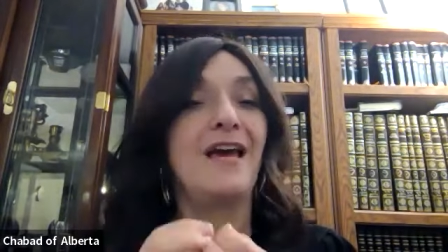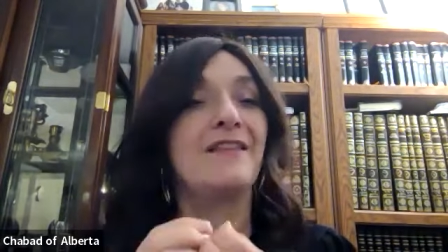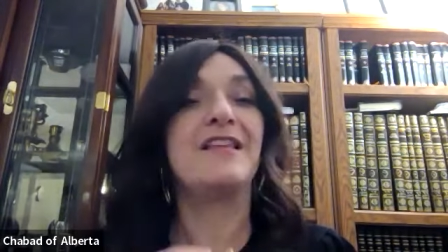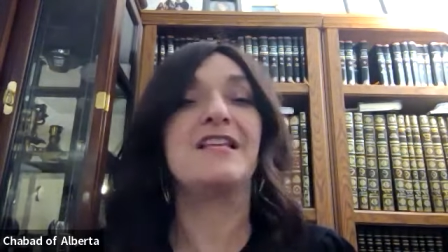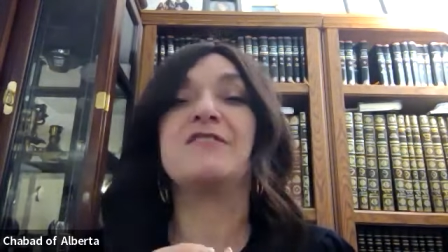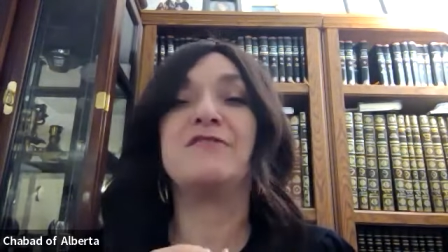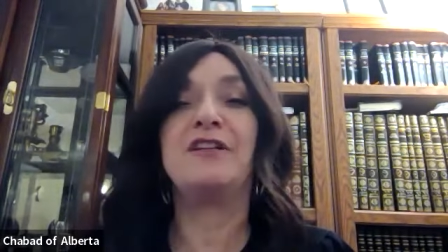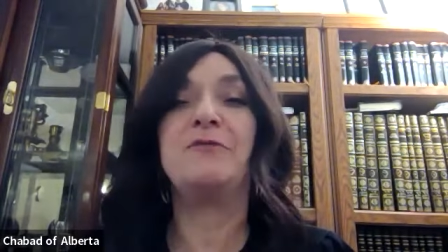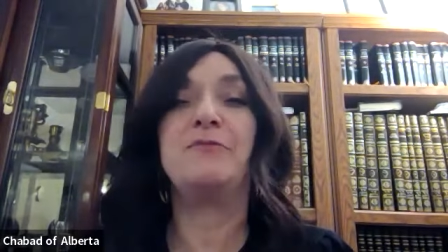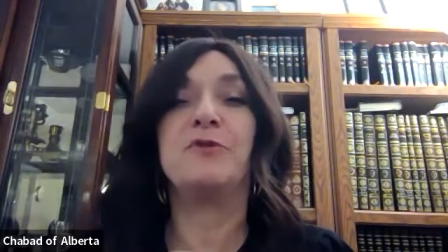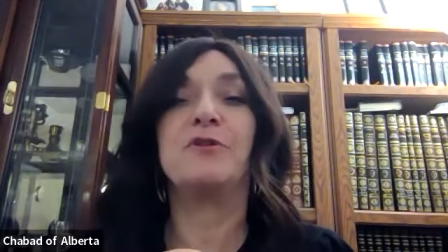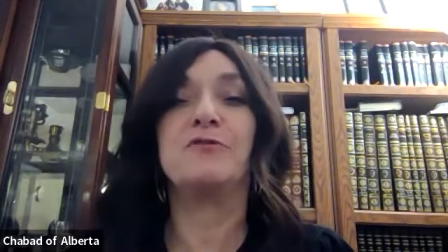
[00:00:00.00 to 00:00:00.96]
And that's very
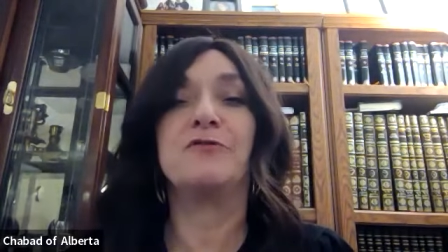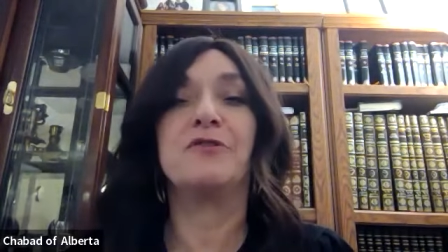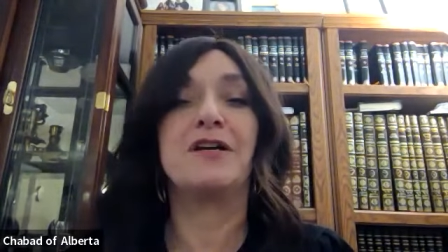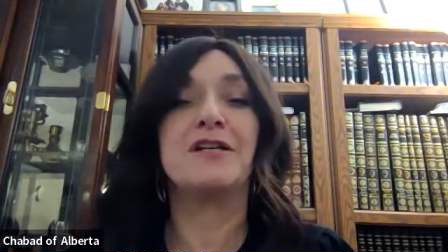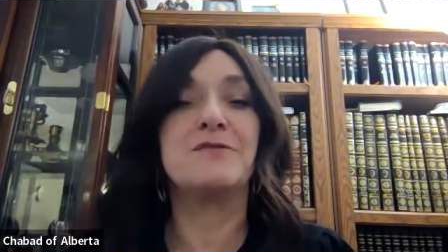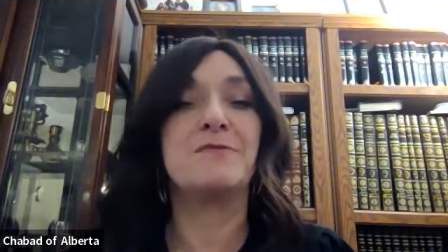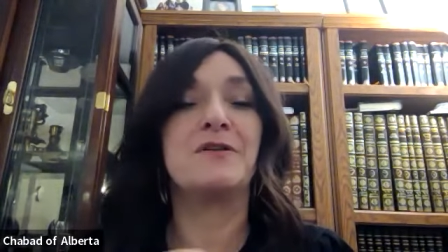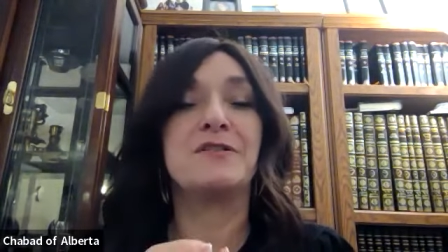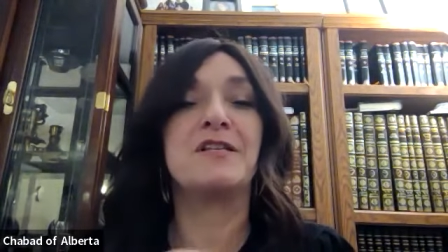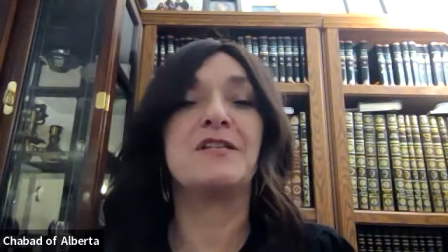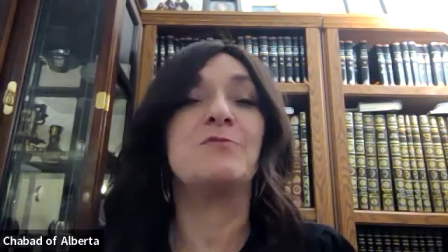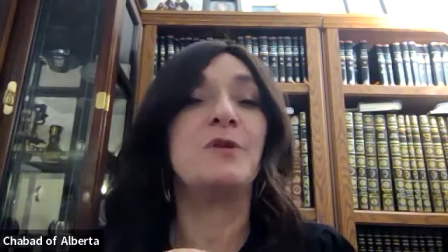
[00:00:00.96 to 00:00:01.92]
important for us
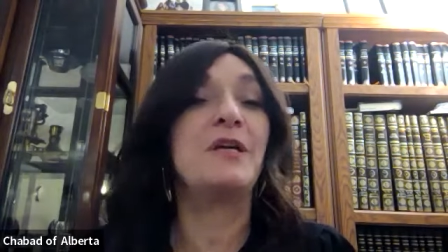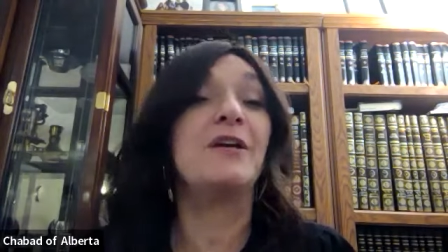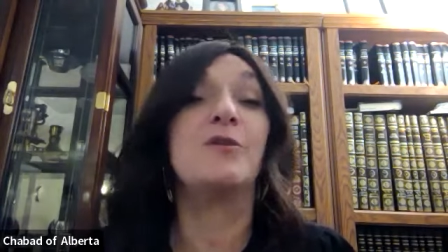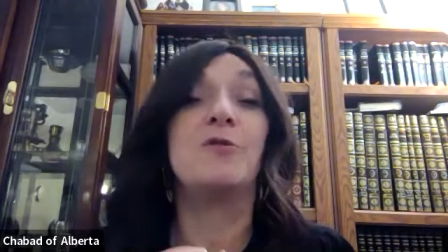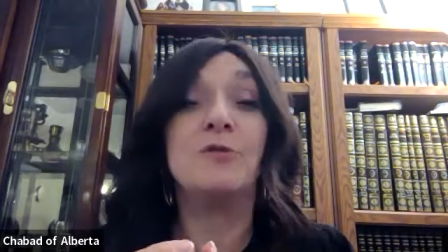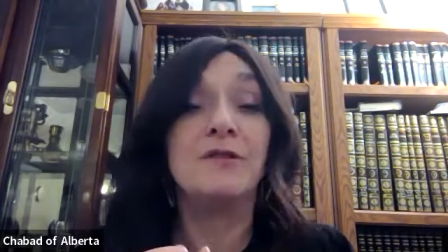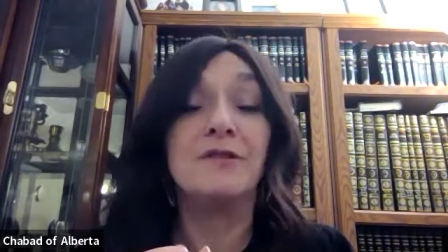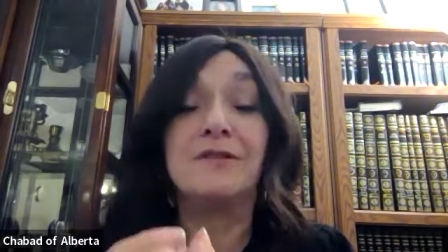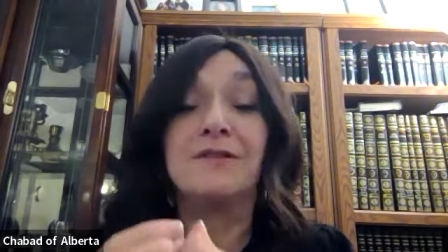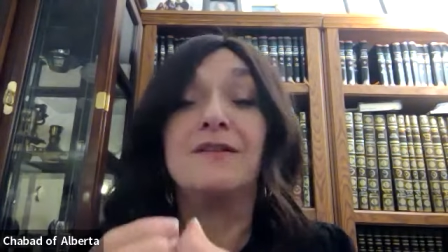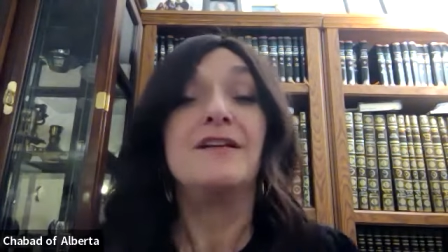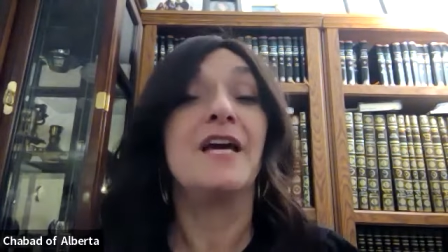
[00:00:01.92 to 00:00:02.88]
because as we get
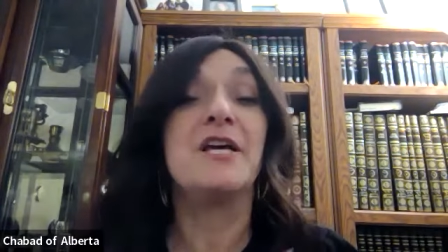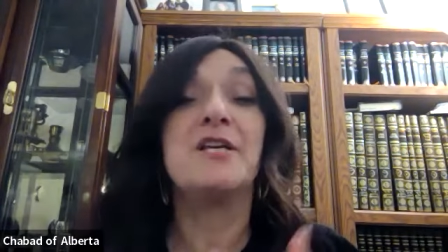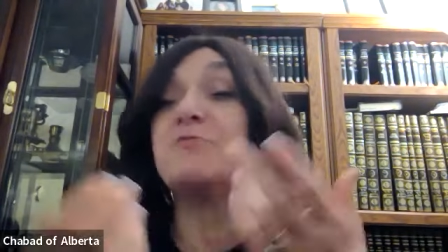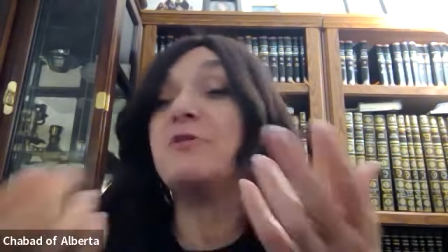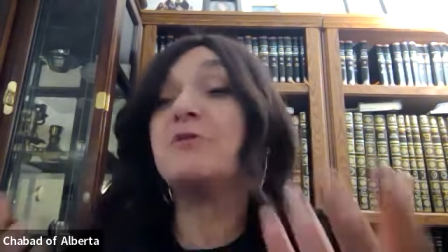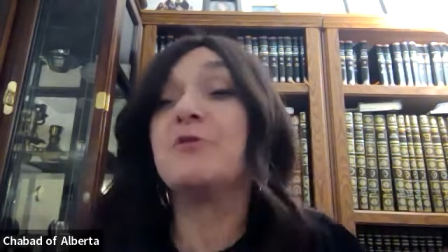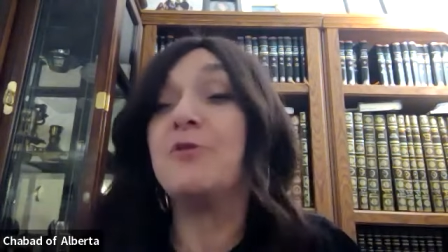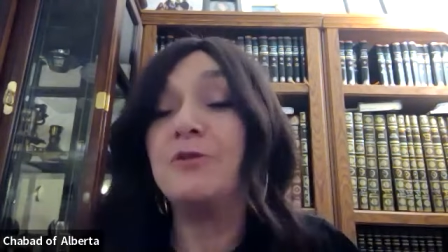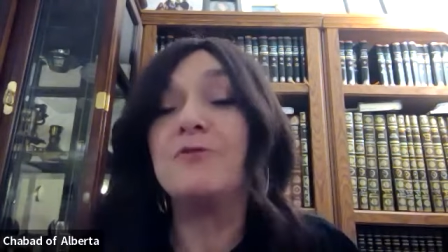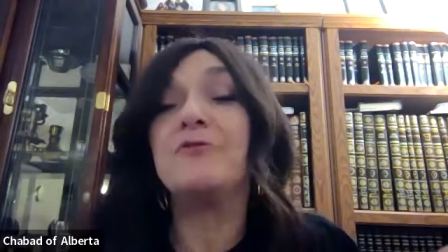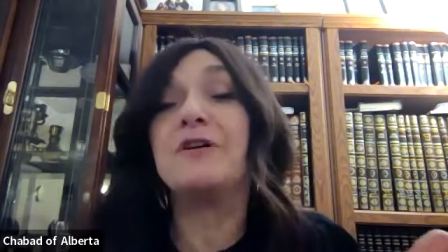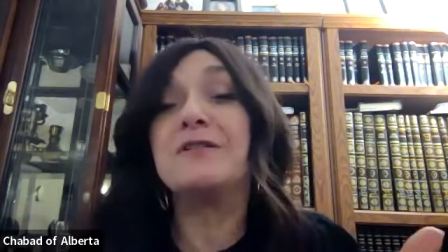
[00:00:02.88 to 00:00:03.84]
older, as we grow,
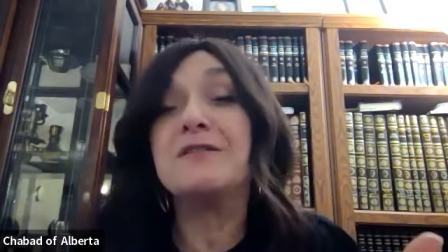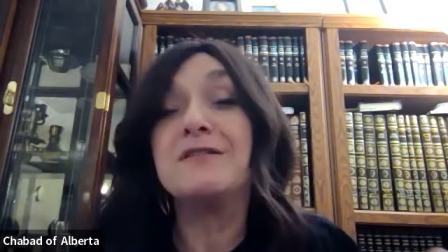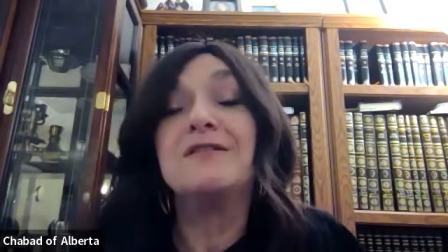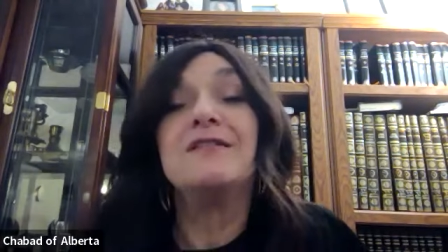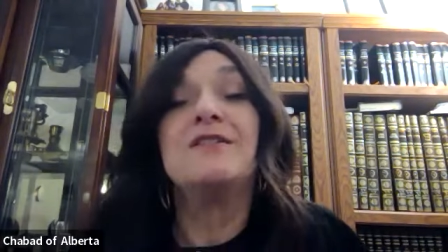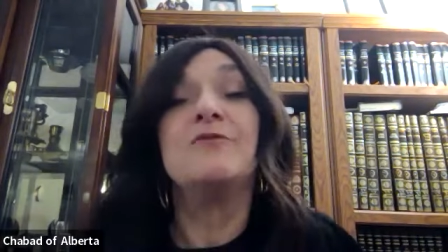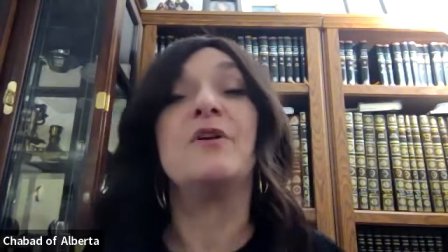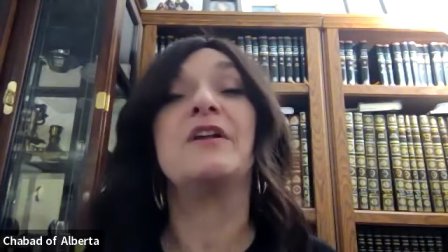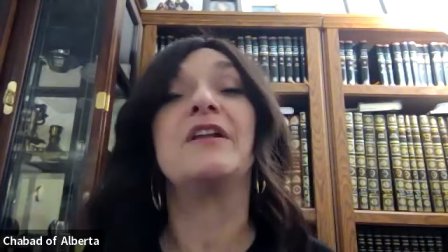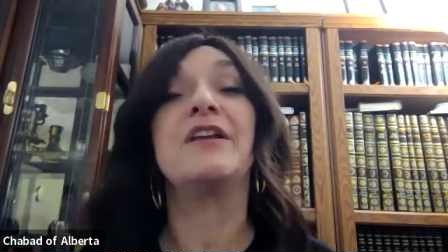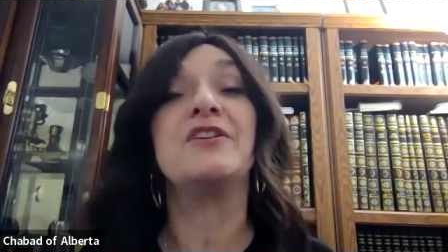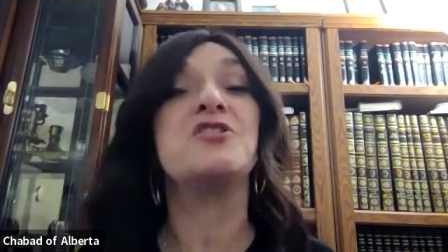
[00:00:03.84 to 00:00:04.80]
all of us, we're
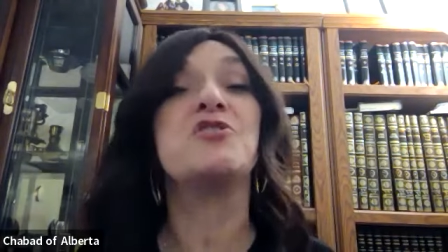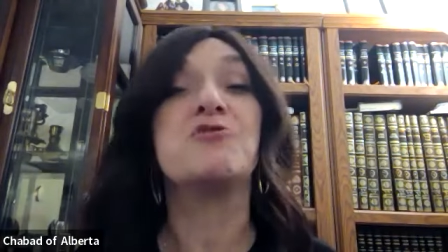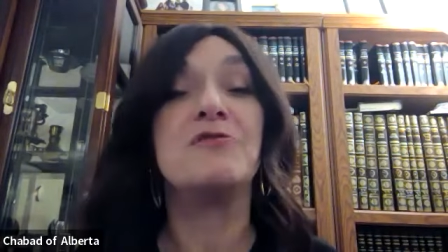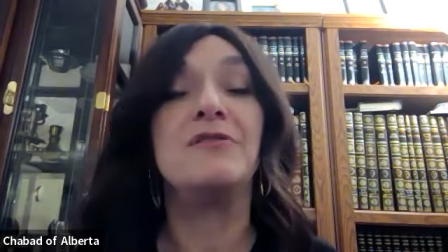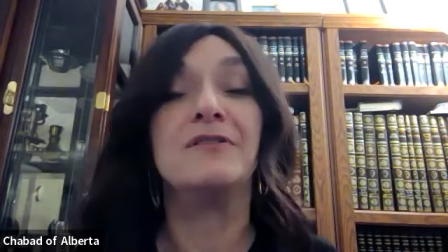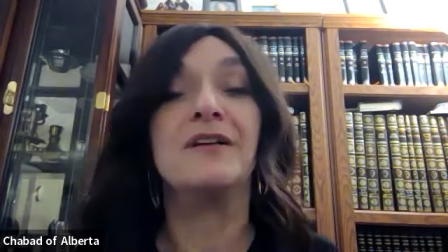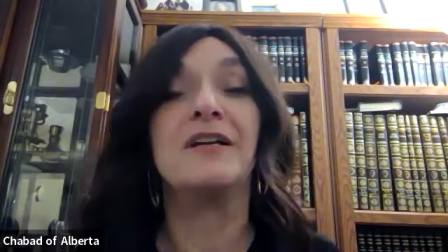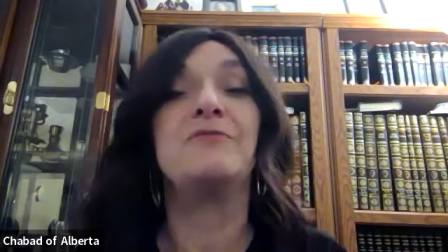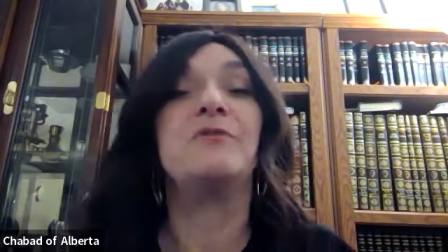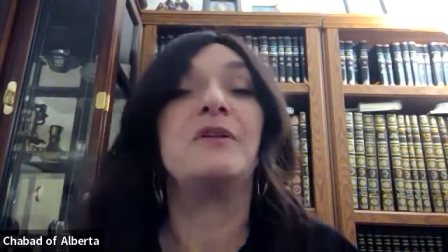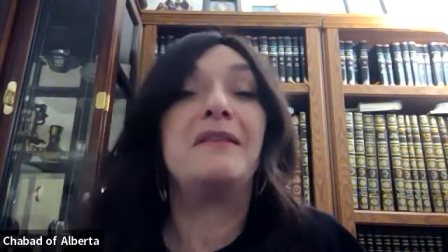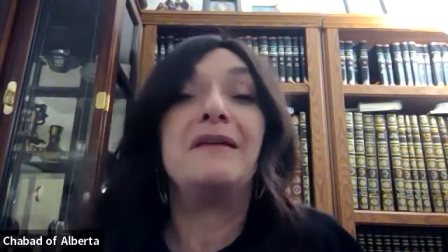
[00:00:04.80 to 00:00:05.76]
not as strong
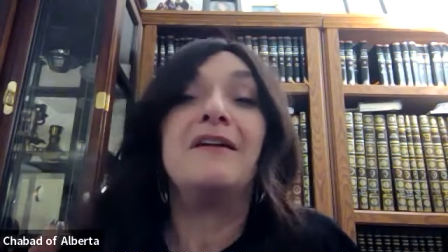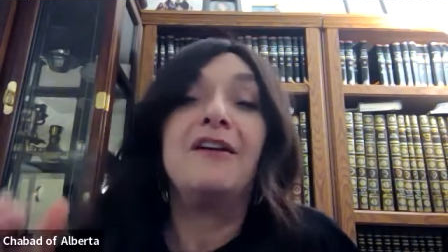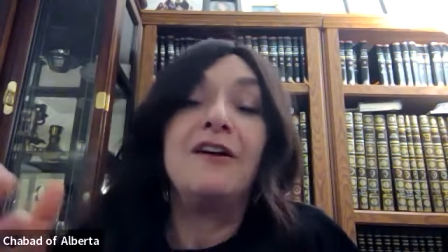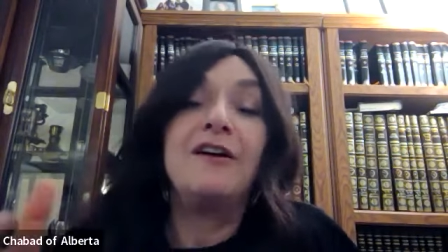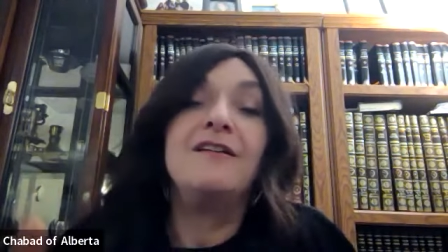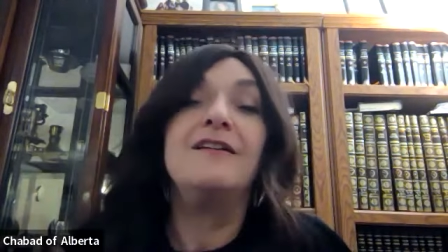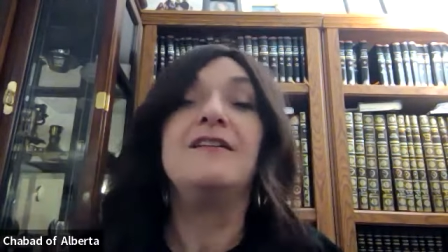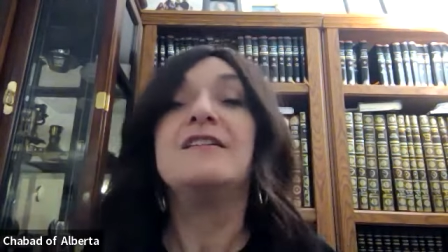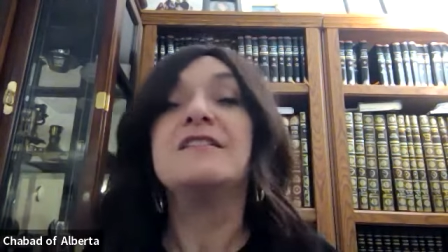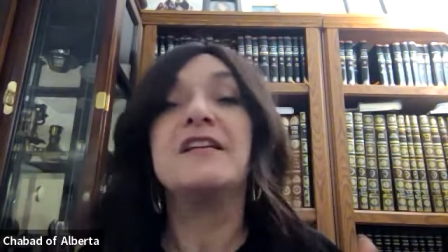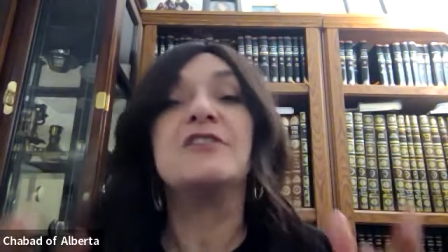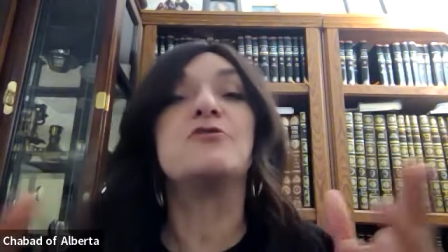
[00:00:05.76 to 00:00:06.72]
and we think, ah, oh,
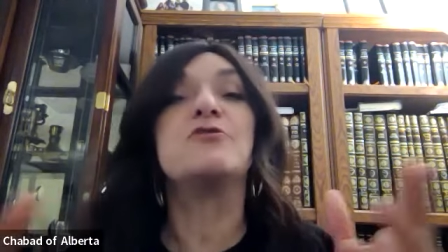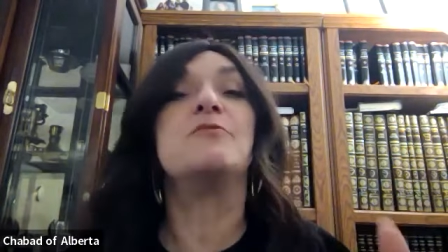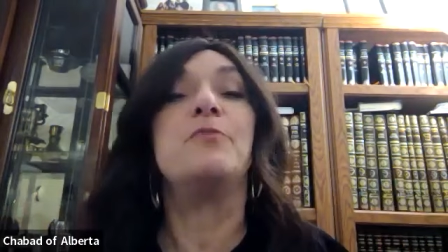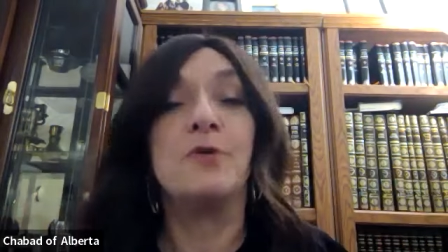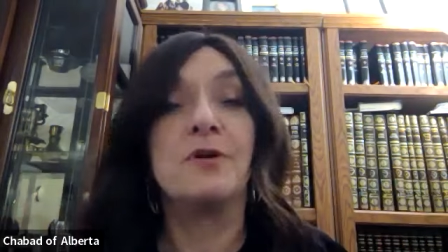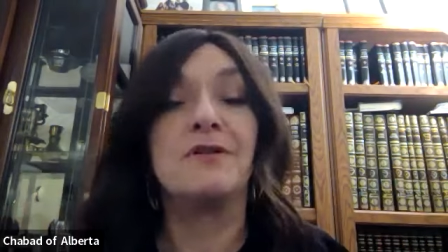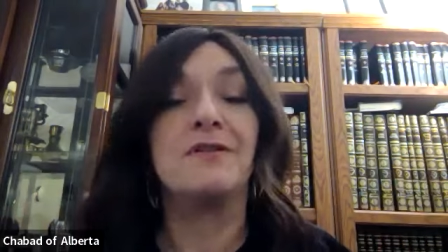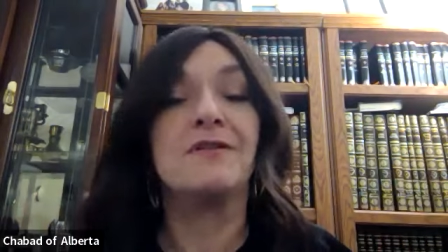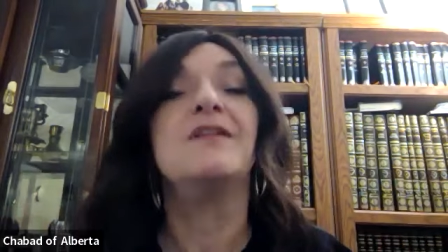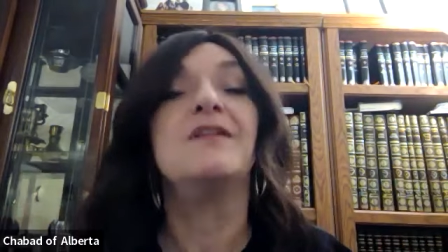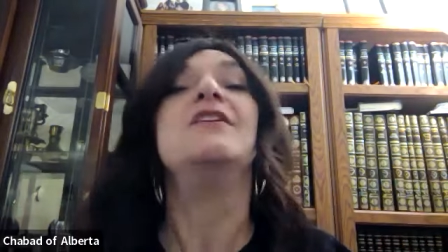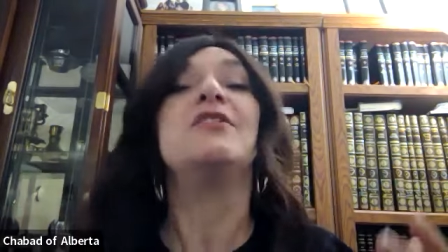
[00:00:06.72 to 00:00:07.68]
it's not so important.